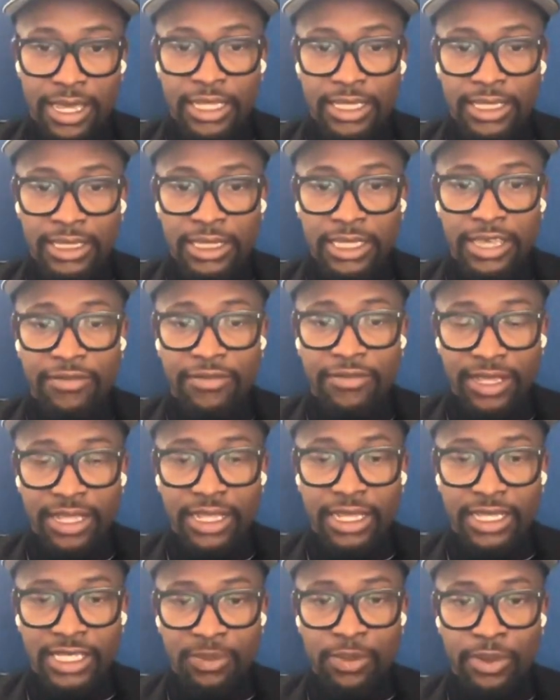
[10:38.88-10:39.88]
living an
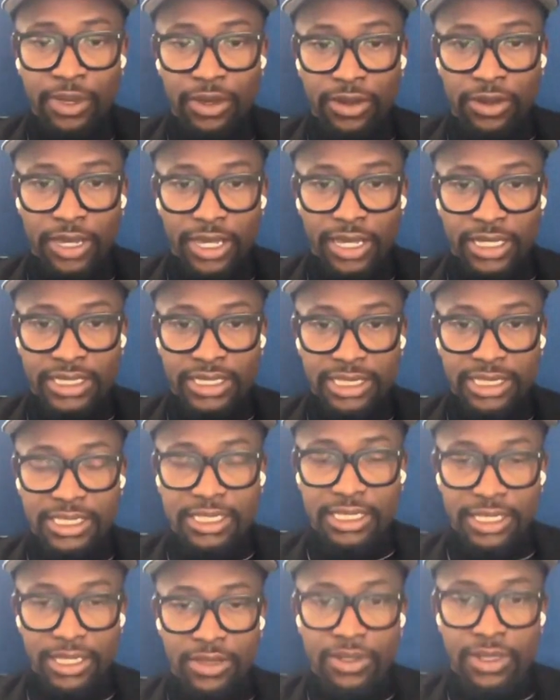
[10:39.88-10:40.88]

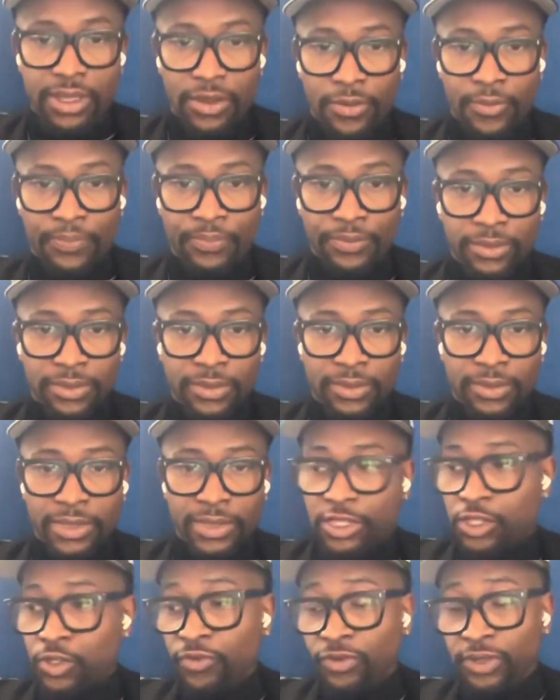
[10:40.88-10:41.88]
experience, you know,
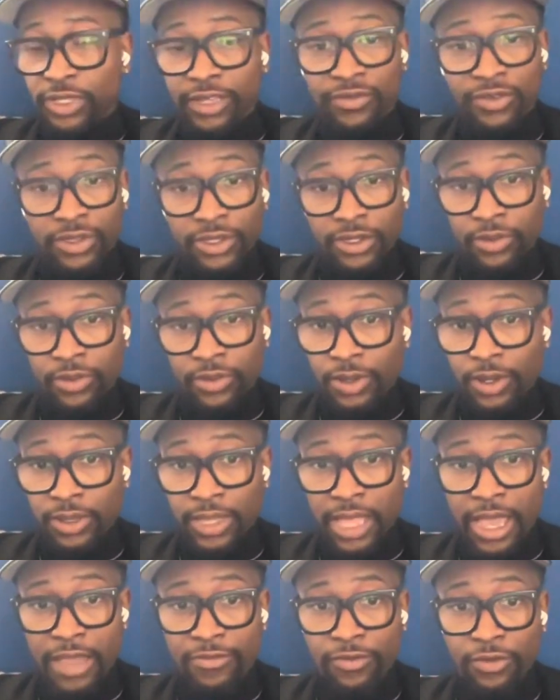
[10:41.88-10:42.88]
that you've lived in your real
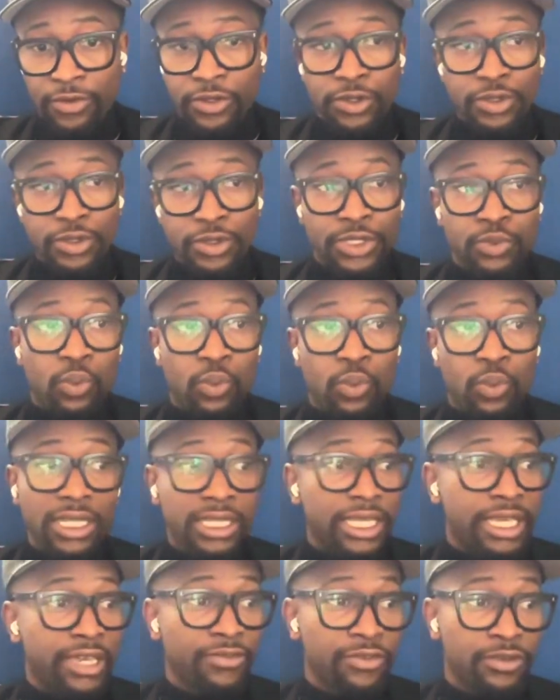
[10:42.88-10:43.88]
life or you just want to
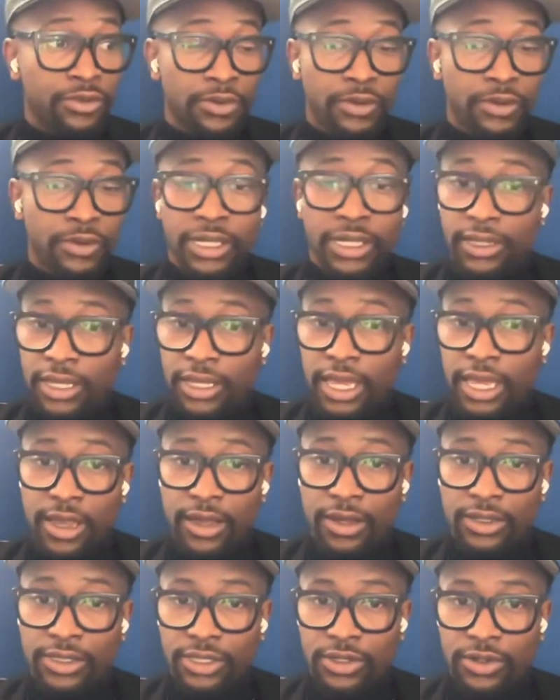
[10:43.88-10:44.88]
live through another
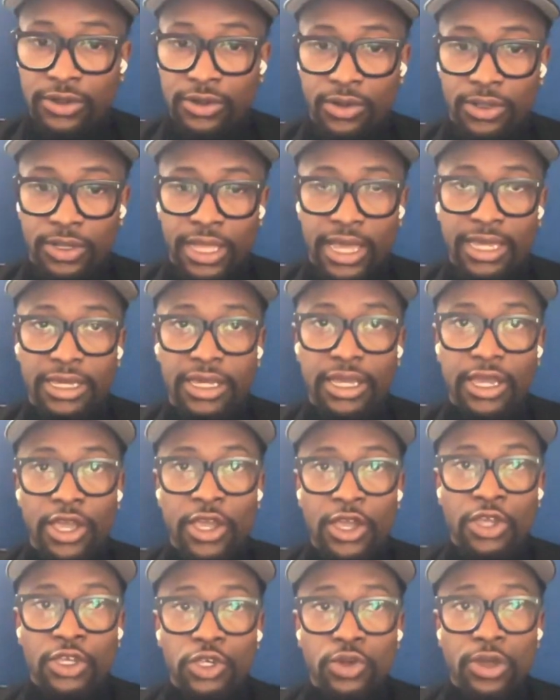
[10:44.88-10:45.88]
character or like
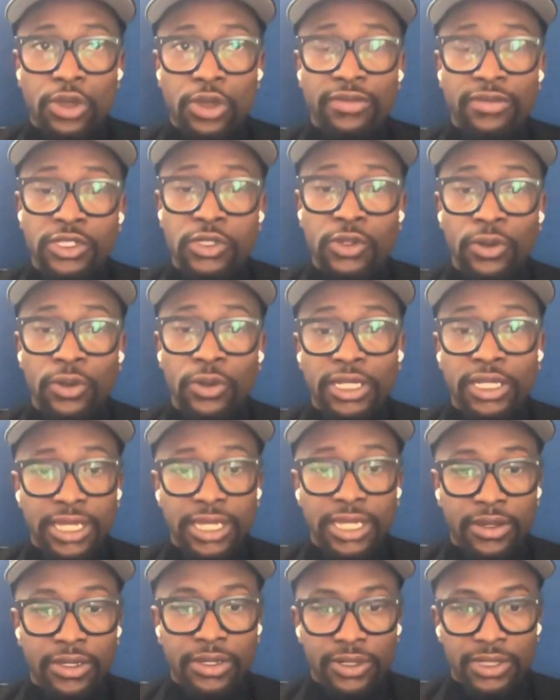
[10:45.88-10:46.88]
you have a story to
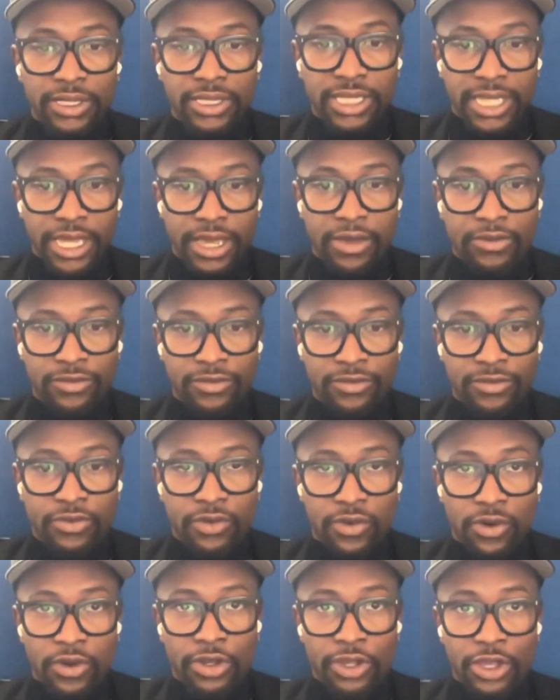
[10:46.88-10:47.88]
tell yourself
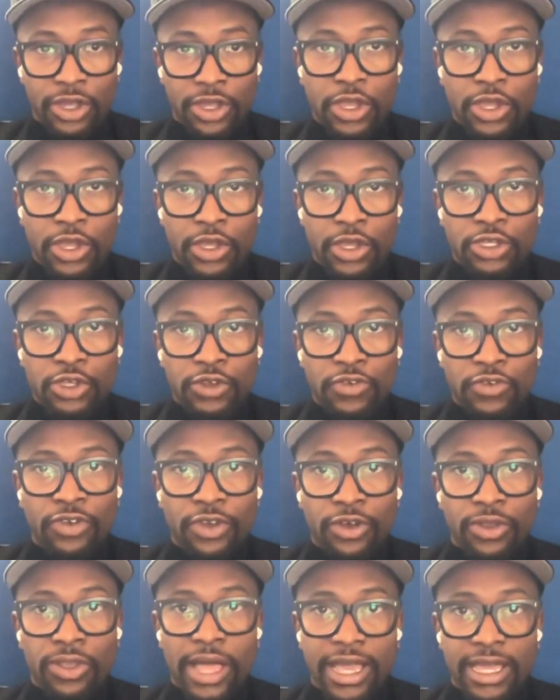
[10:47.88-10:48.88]
or you
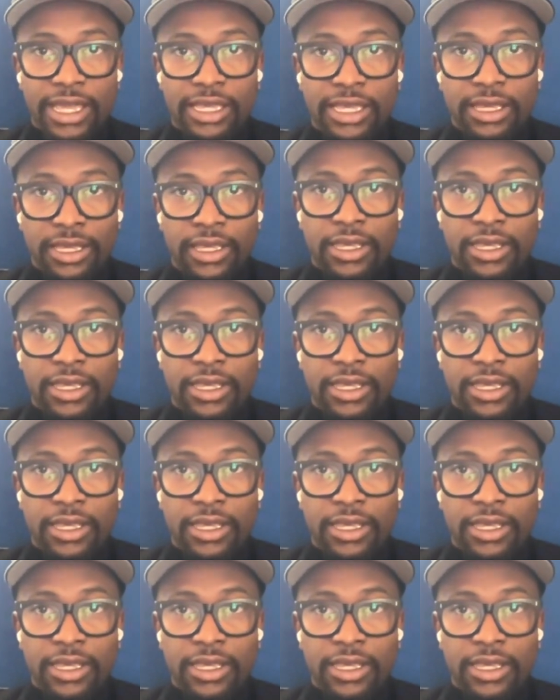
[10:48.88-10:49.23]
feel like